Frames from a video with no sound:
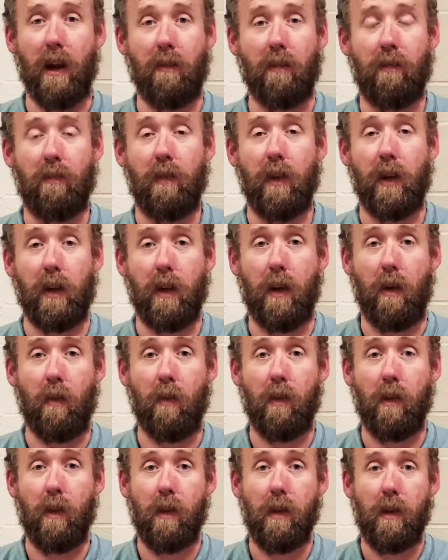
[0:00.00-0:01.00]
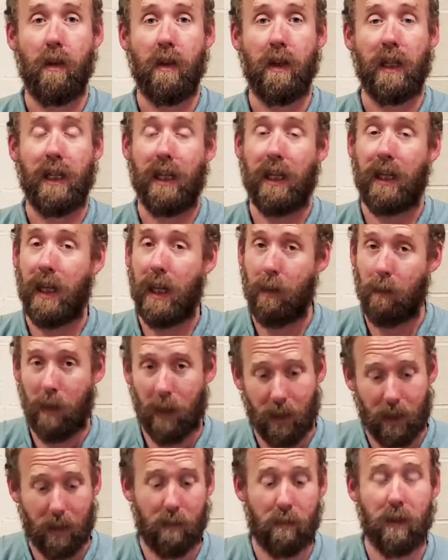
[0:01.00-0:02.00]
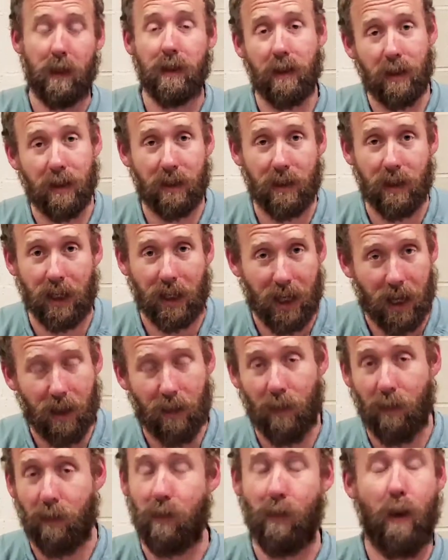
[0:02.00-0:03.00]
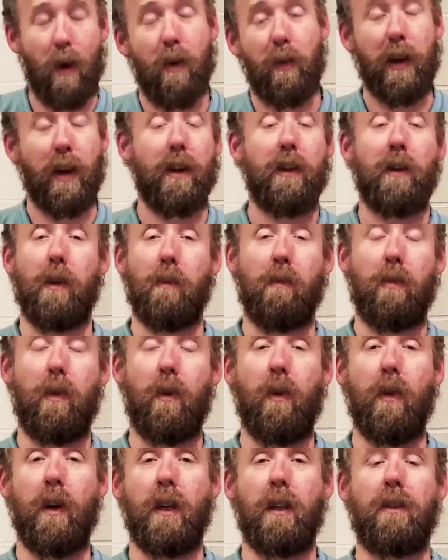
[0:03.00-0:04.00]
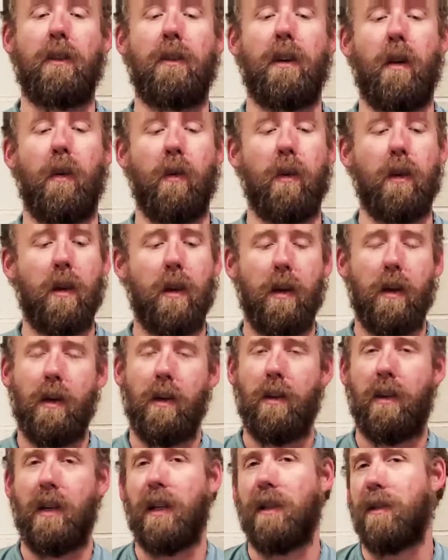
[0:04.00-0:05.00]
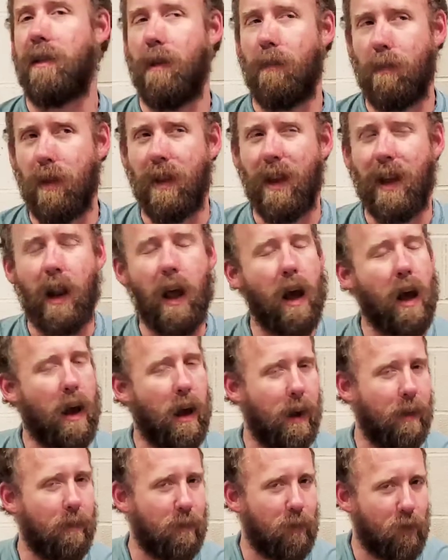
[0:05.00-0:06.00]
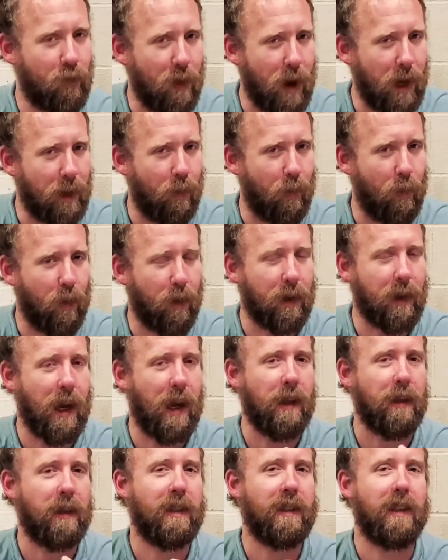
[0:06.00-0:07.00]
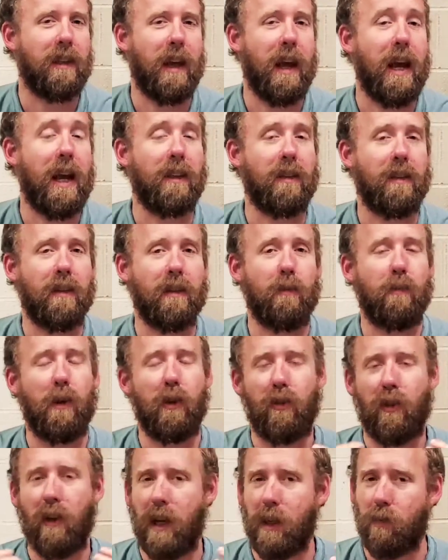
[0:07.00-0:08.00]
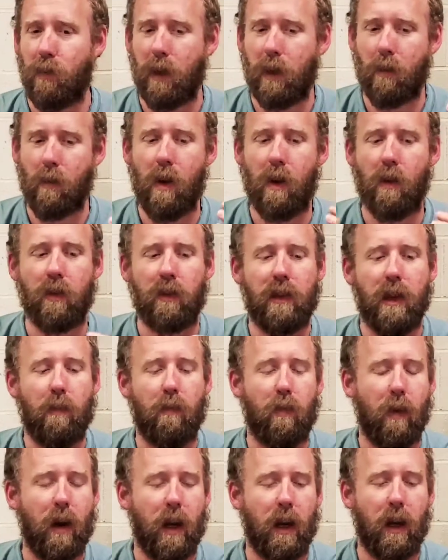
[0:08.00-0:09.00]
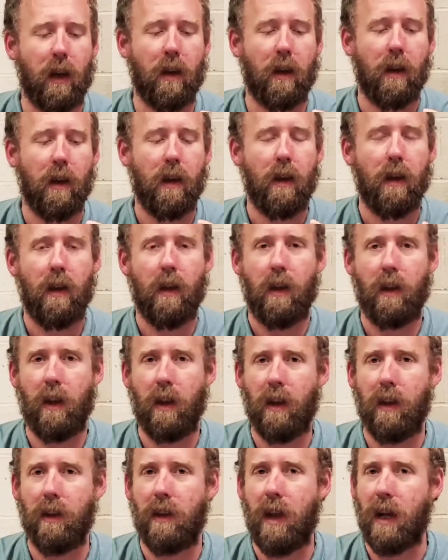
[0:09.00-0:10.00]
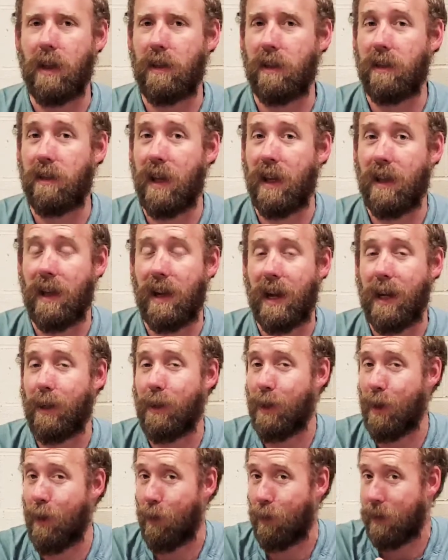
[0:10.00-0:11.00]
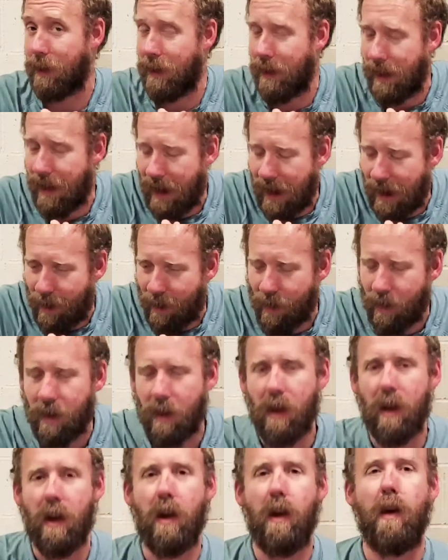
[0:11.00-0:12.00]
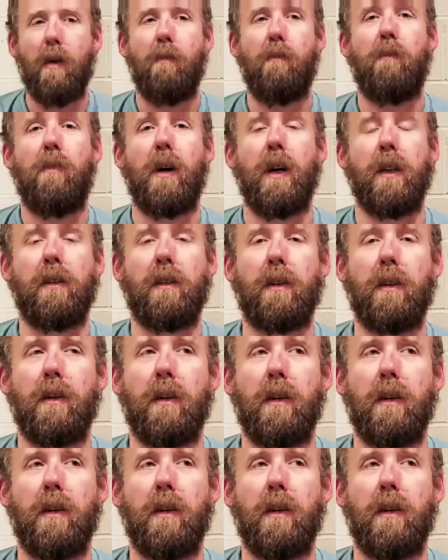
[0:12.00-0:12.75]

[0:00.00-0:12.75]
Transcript: of, keeping the business together for all the other employees. So that's something that I'm trying to work on, especially as we grow, separating, not to say that I don't care, but